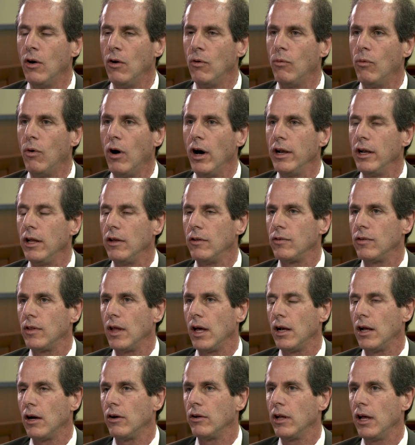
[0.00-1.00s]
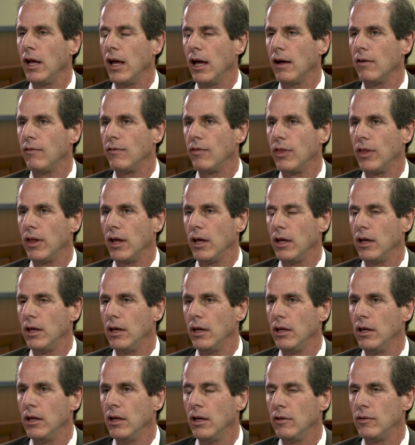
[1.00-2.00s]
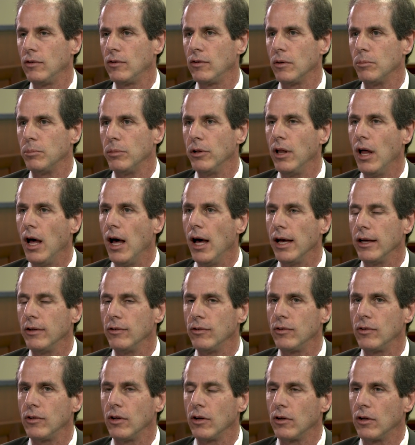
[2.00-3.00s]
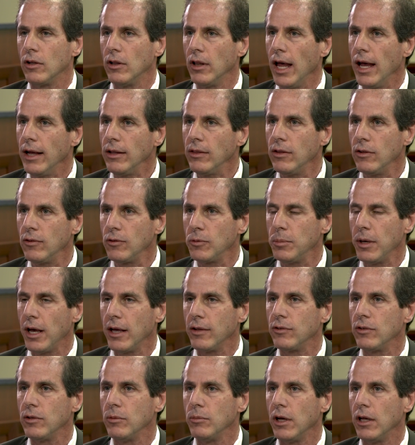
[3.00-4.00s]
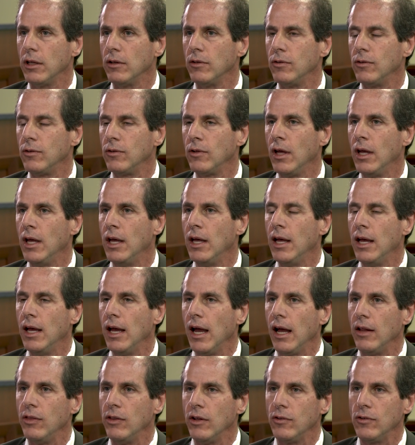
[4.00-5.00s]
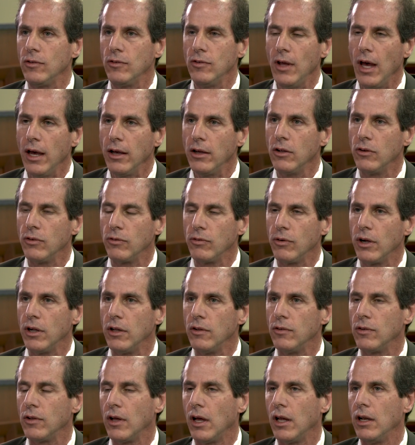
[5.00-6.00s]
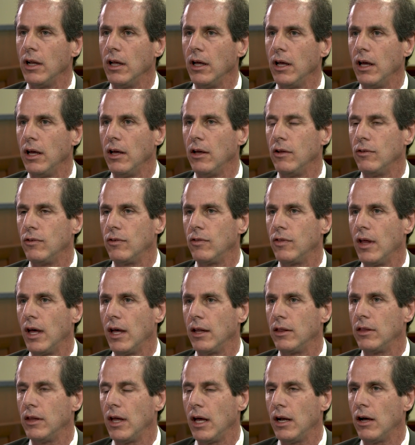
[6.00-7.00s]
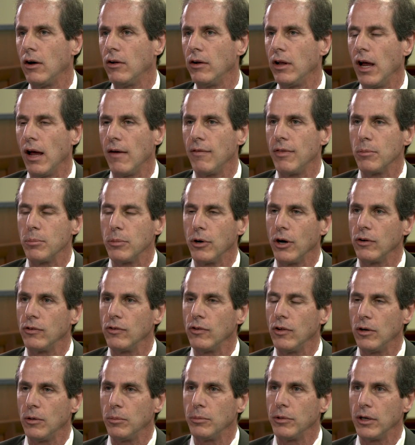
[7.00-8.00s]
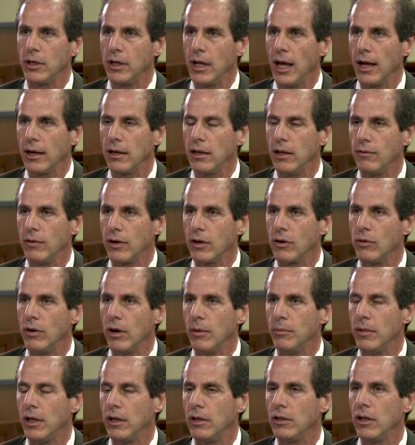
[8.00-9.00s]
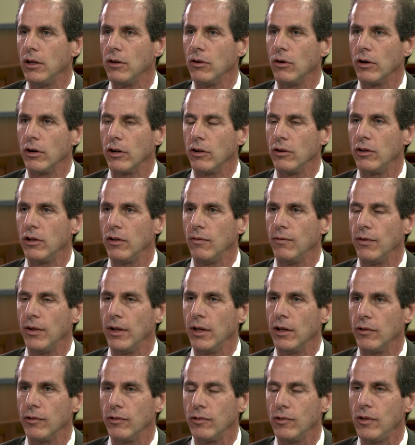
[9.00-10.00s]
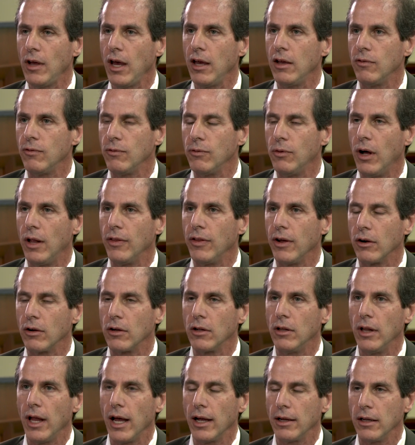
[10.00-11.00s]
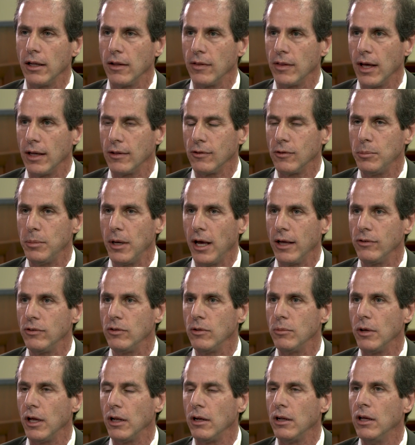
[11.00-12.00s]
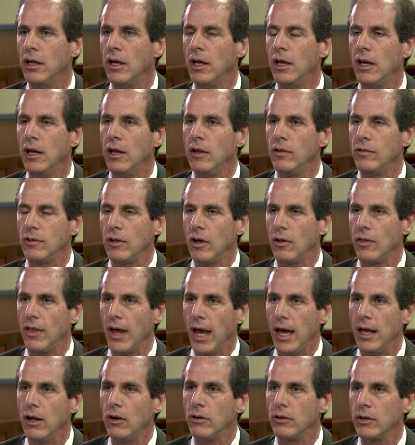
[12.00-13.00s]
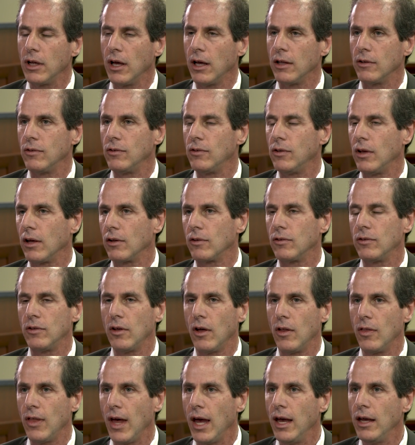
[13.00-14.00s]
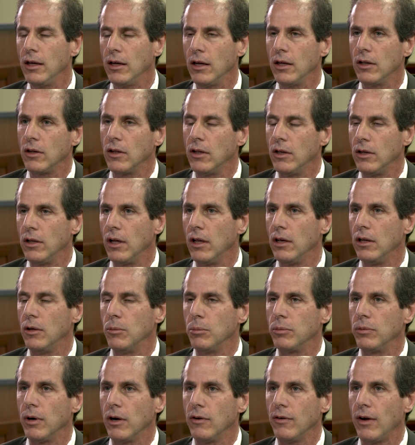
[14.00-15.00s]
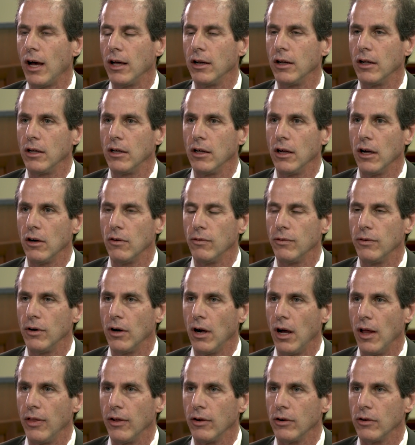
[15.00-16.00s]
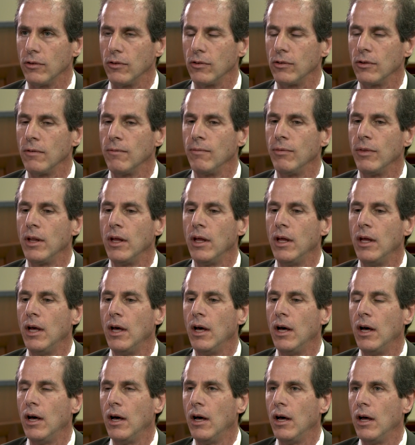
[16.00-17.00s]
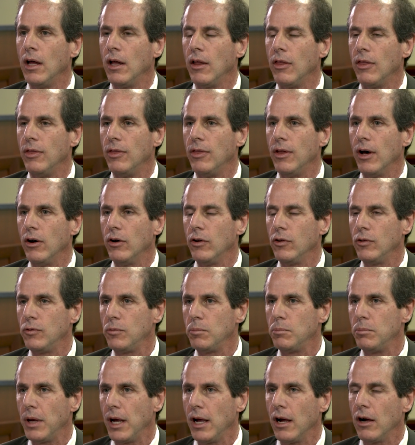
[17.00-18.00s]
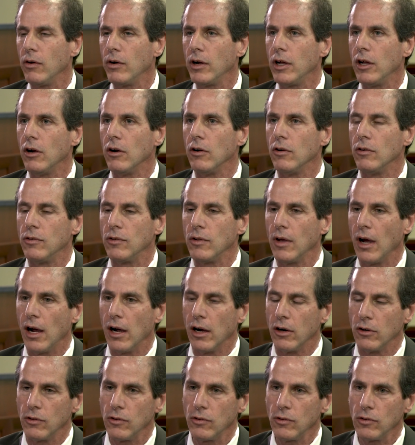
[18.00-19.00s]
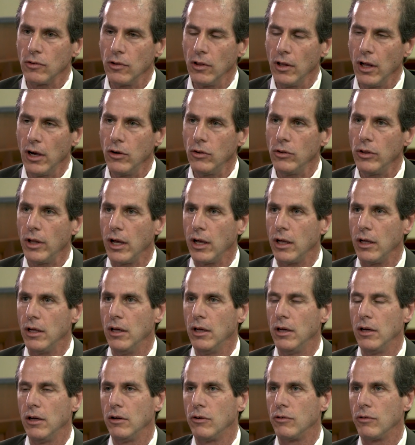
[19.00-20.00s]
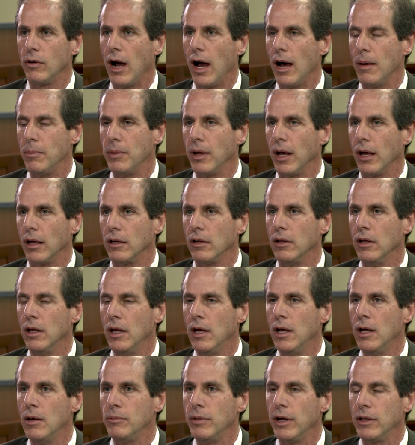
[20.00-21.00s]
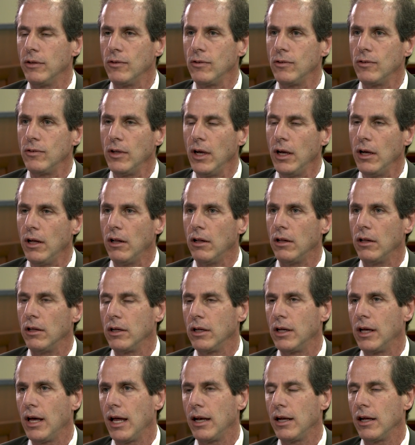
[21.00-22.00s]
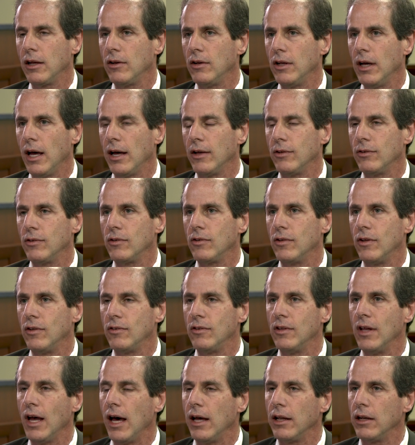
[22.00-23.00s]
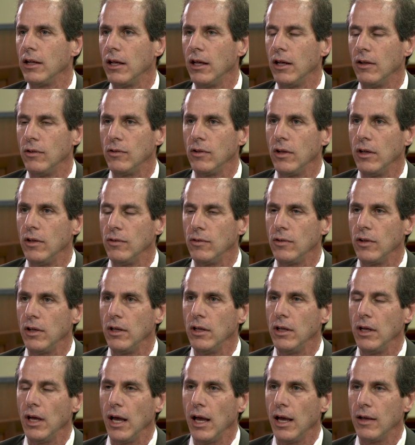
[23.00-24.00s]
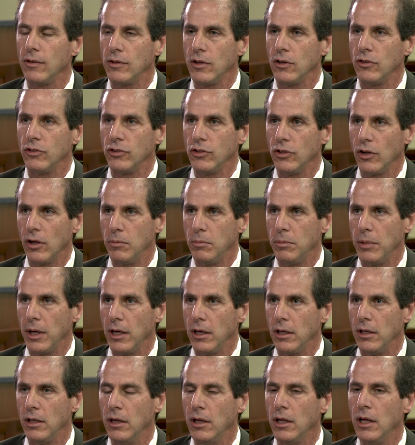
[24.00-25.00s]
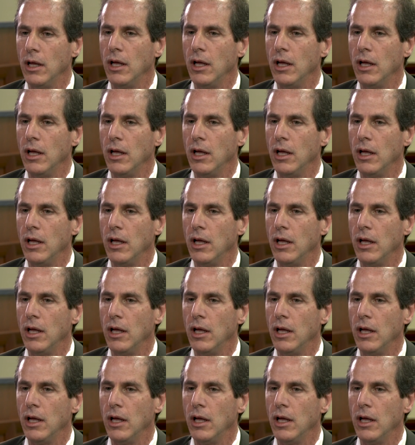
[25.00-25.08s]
One is they don't have the supplies to collect the specimens, and the second reason is that they don't have the personal protective equipment in order to feel safe while they're collecting that specimen, so they don't get sick, so they can continue providing care for others. Those barriers are slowly dropping, but still getting tests is not as easy as it should be.